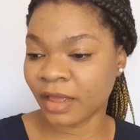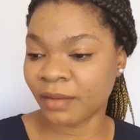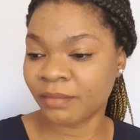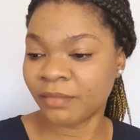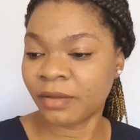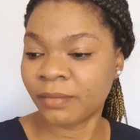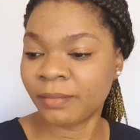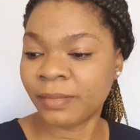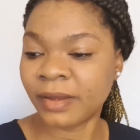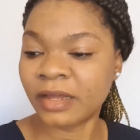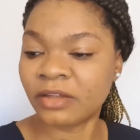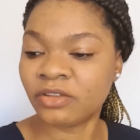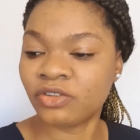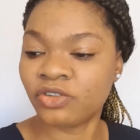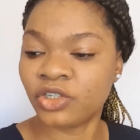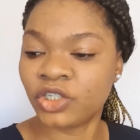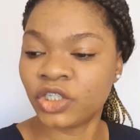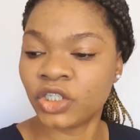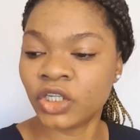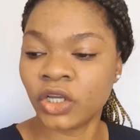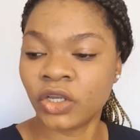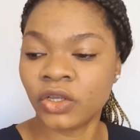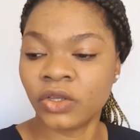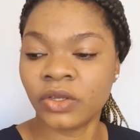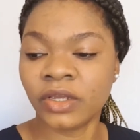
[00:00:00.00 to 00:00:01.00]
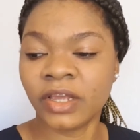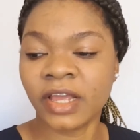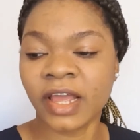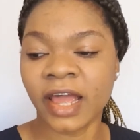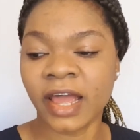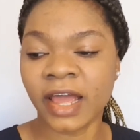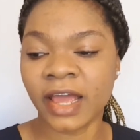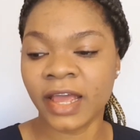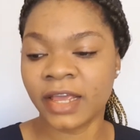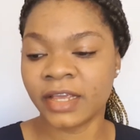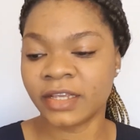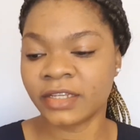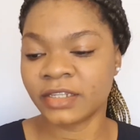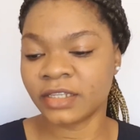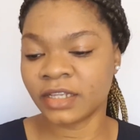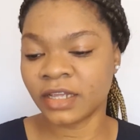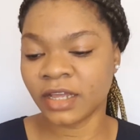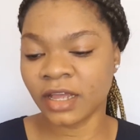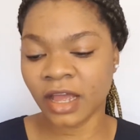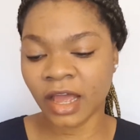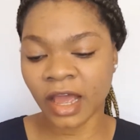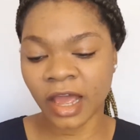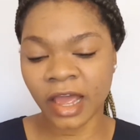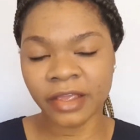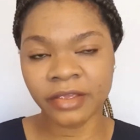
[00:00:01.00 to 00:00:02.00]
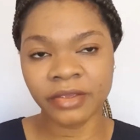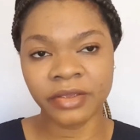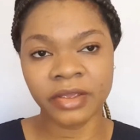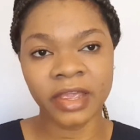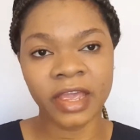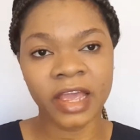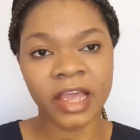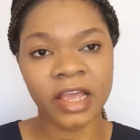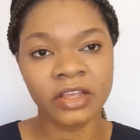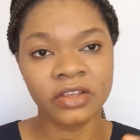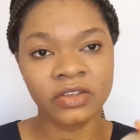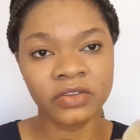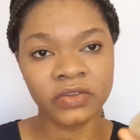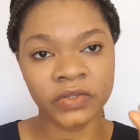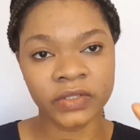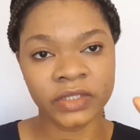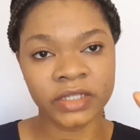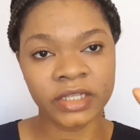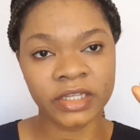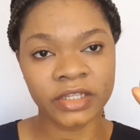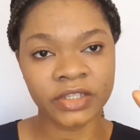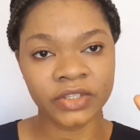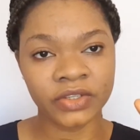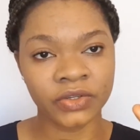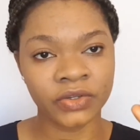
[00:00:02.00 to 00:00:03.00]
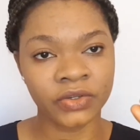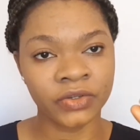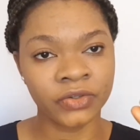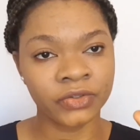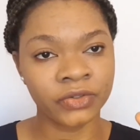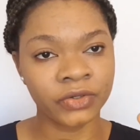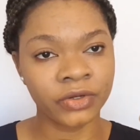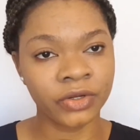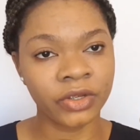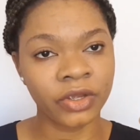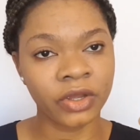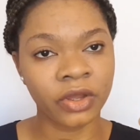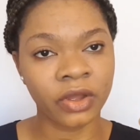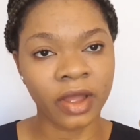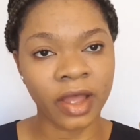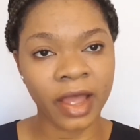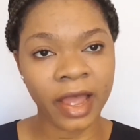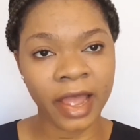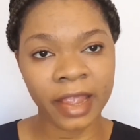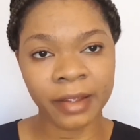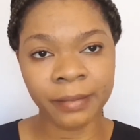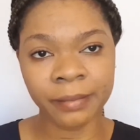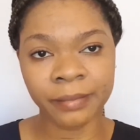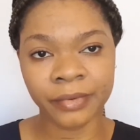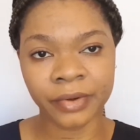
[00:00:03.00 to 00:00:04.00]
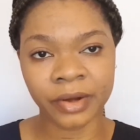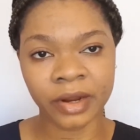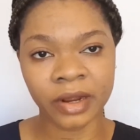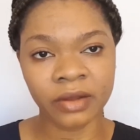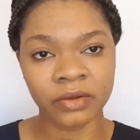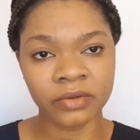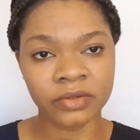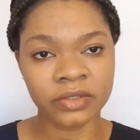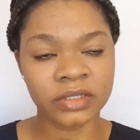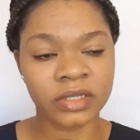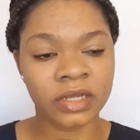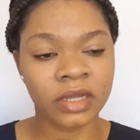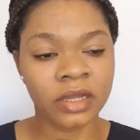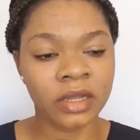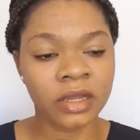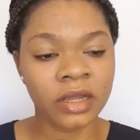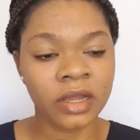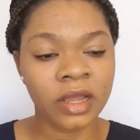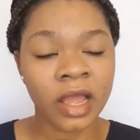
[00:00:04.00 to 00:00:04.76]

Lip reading: I'm about to show you guys how you can use this to grow your eyebrows.